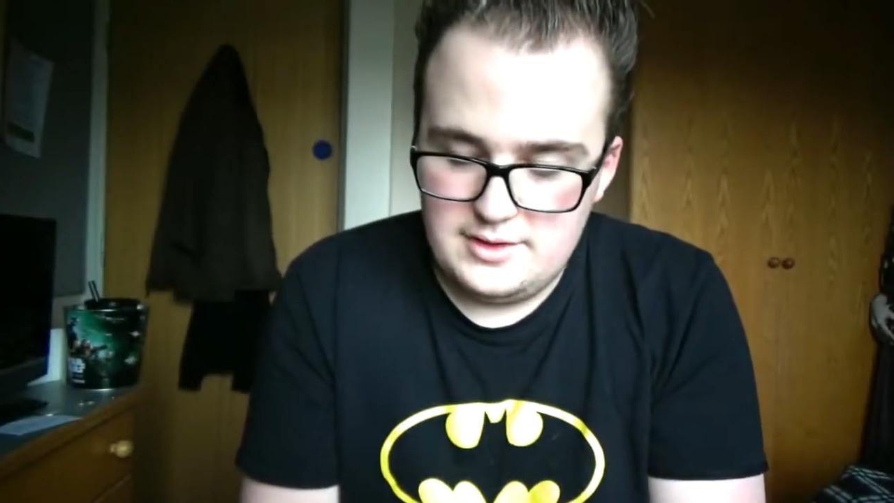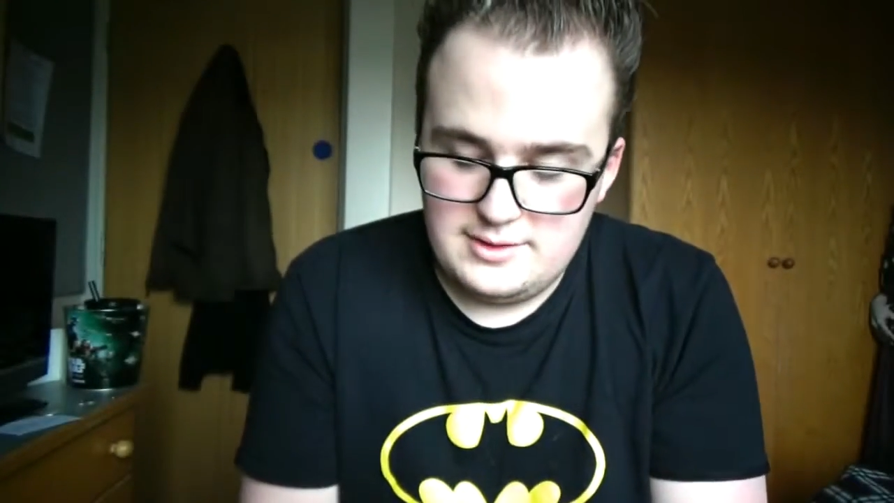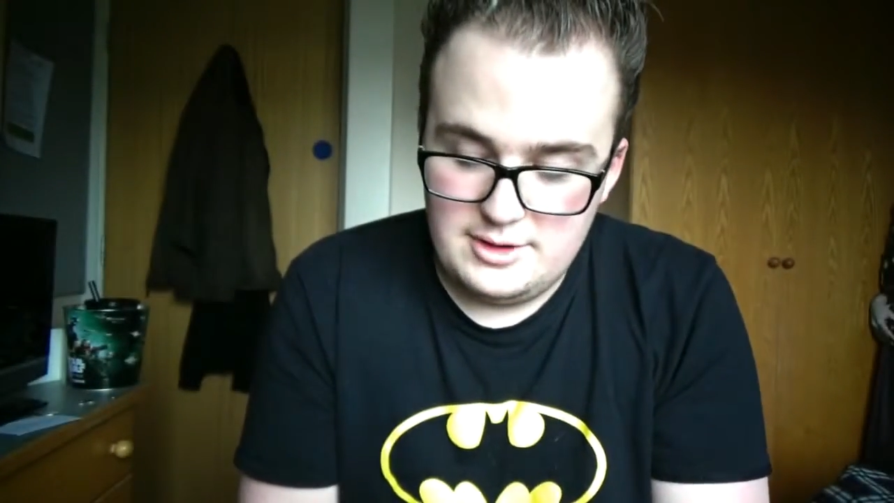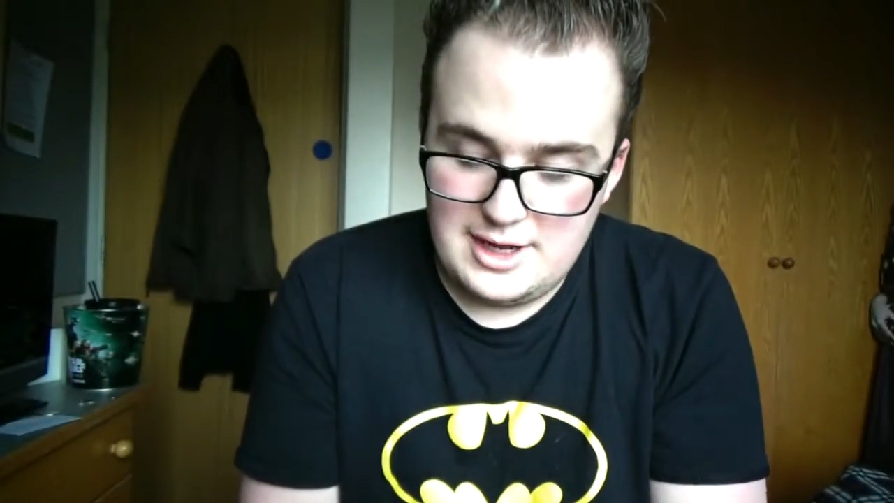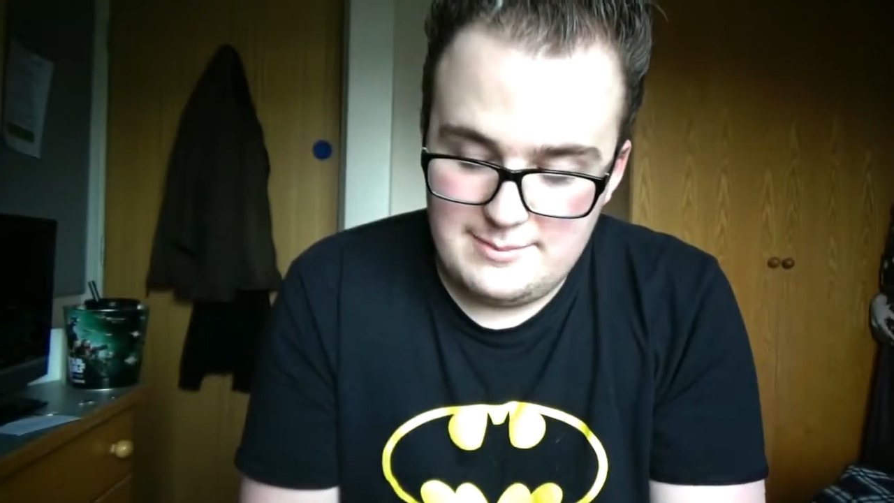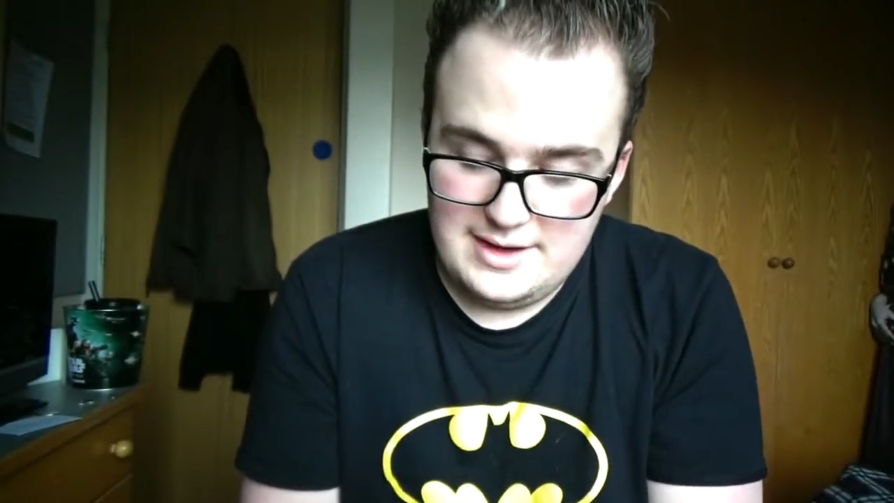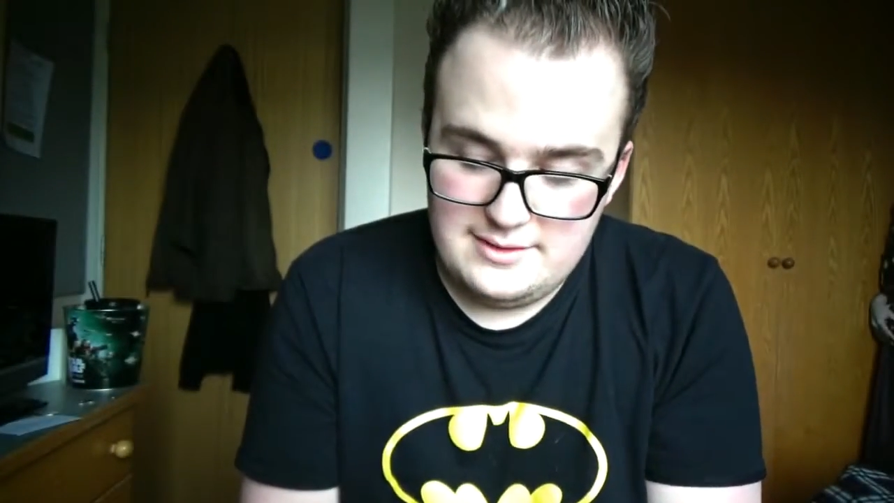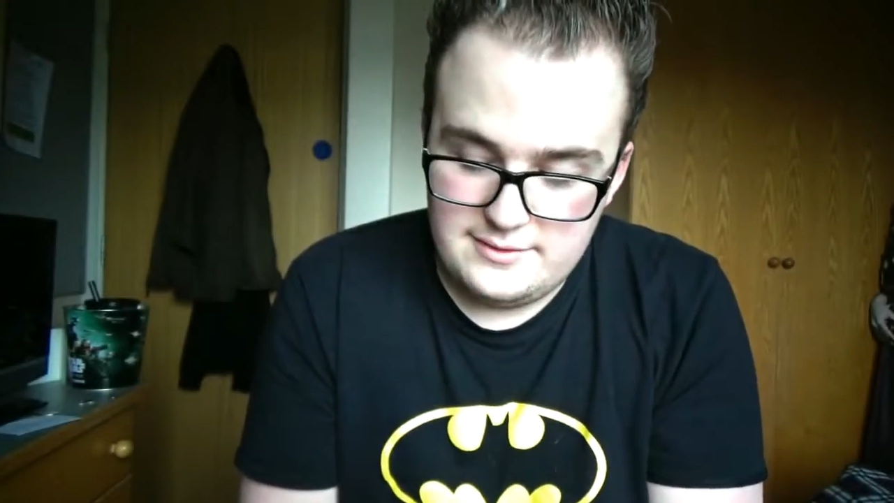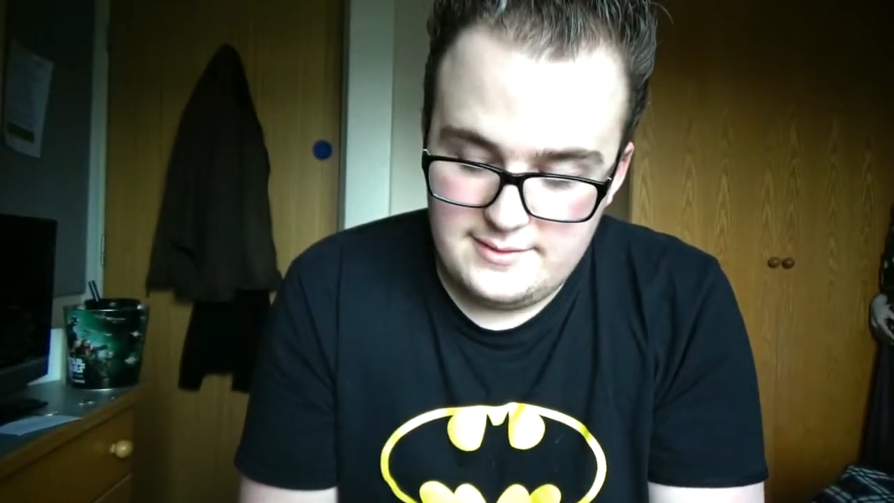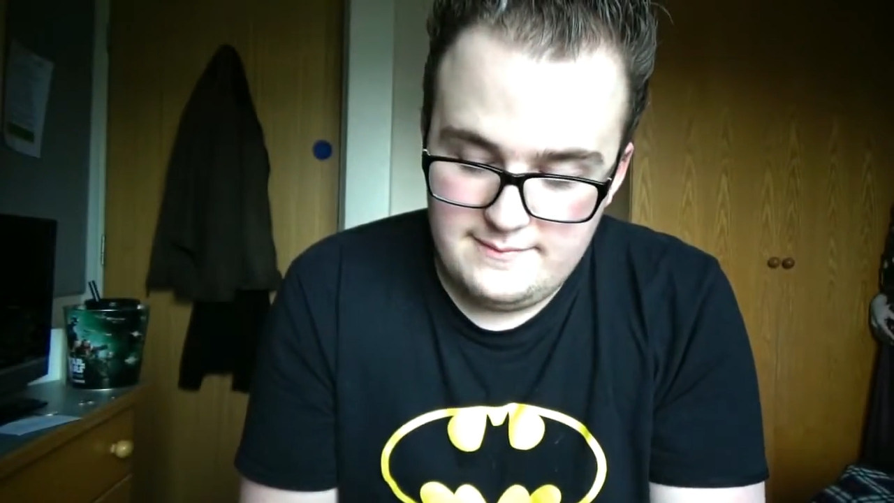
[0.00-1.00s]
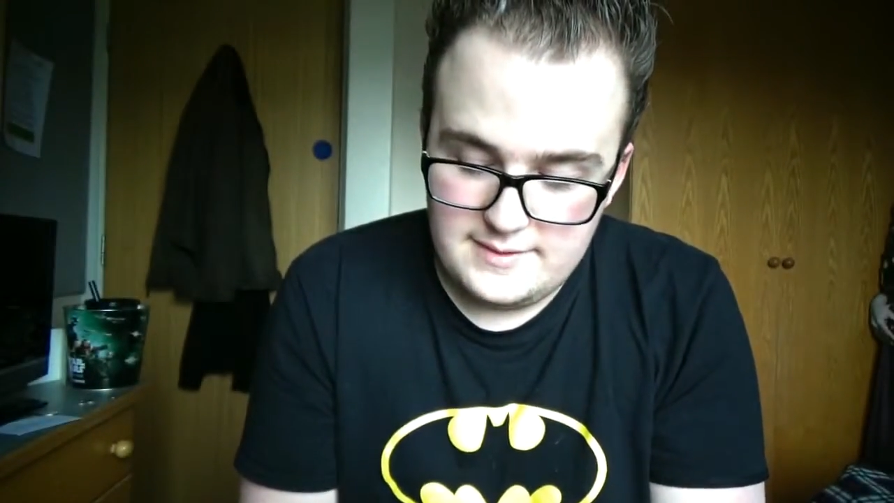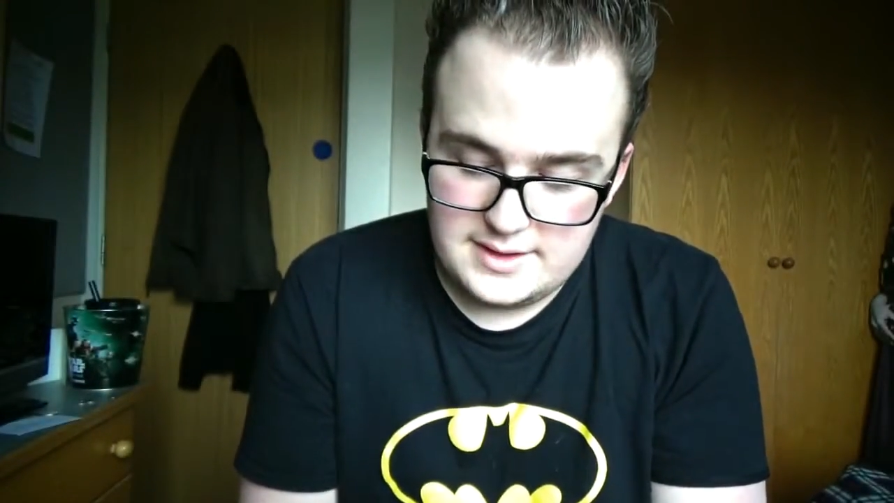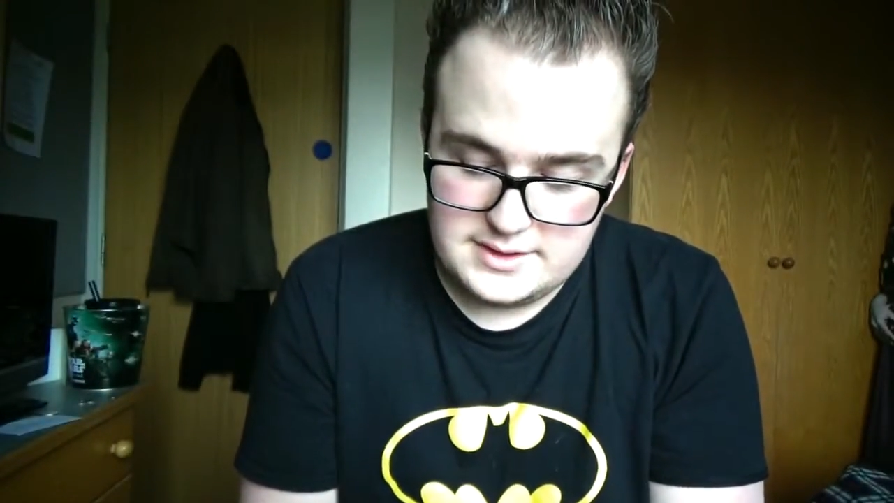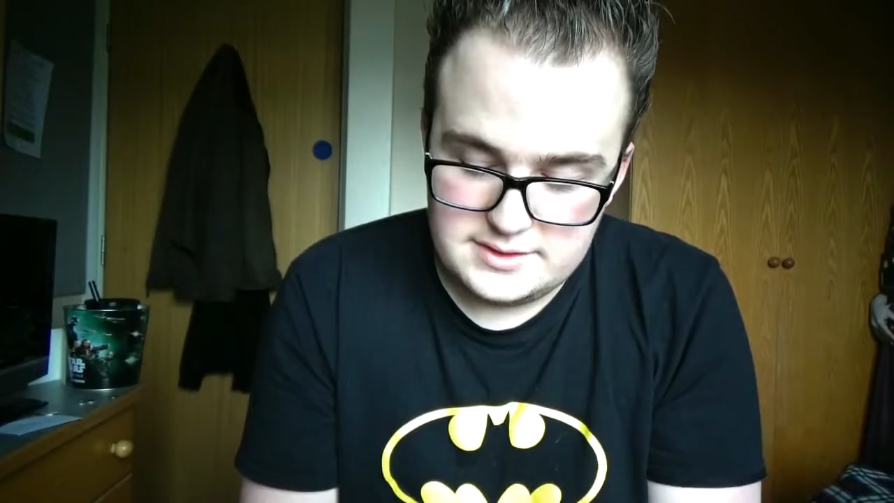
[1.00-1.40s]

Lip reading: money I paid for him. Because